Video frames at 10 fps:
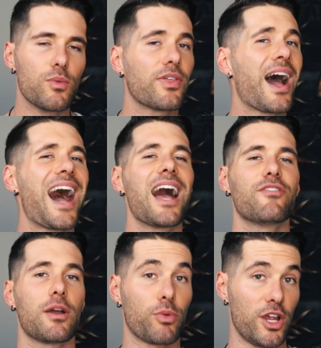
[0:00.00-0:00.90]
with high
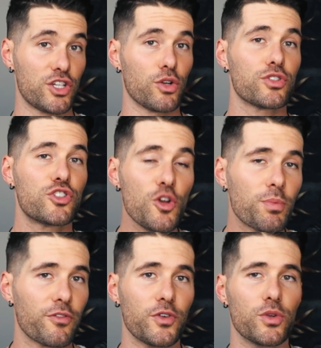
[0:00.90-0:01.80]
vibrational
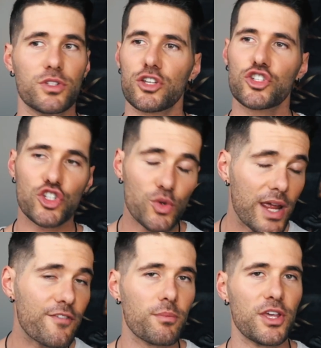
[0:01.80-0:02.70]
superfoods
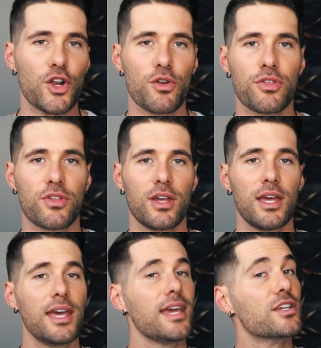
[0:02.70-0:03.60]
straight from the earth
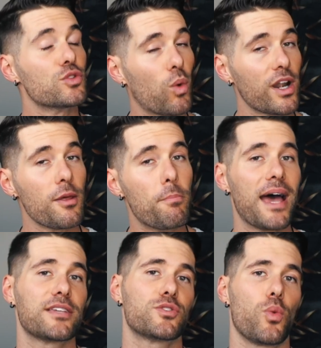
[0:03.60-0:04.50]
is one of the
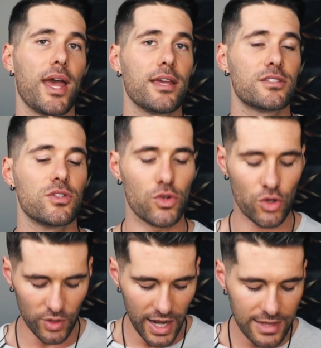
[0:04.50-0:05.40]
best ways to
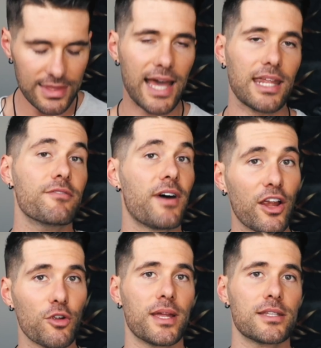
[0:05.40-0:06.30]
create that
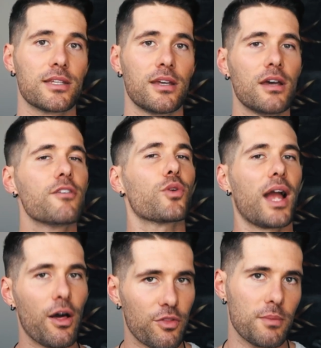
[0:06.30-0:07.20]
environment for a
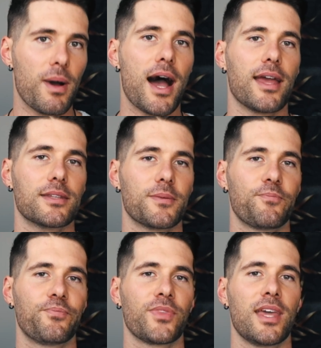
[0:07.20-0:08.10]
healthy mind.
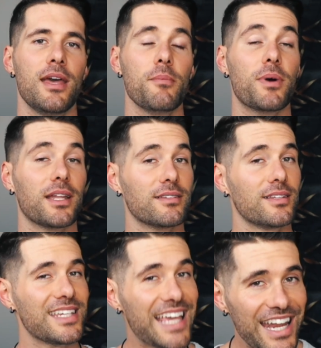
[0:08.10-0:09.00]

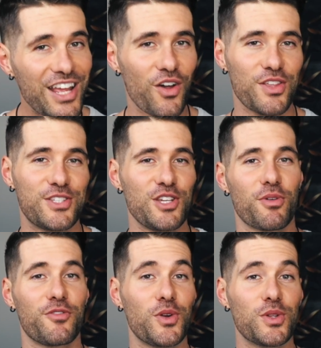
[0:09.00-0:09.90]
But getting all the
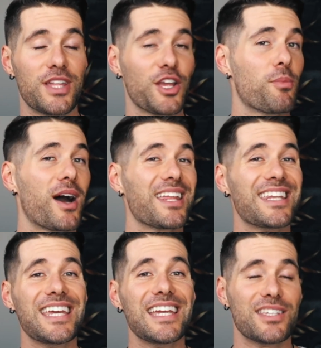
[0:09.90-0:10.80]
superfoods that your body
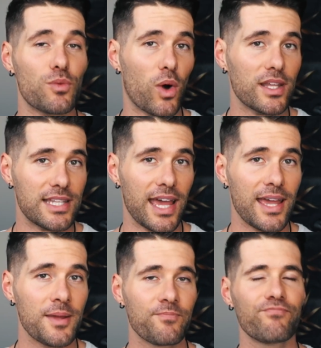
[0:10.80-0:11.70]
needs in one
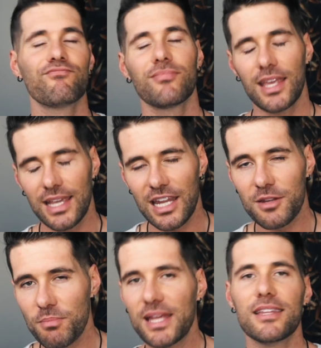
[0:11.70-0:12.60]
day can
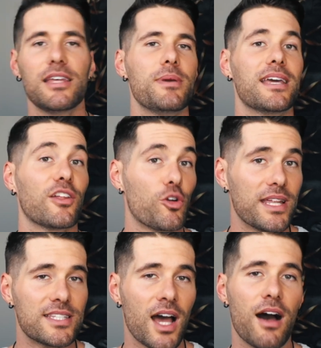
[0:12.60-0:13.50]
admittedly be a little
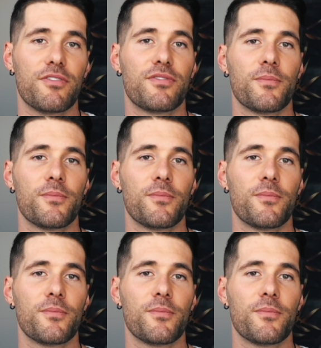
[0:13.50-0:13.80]
bit tough.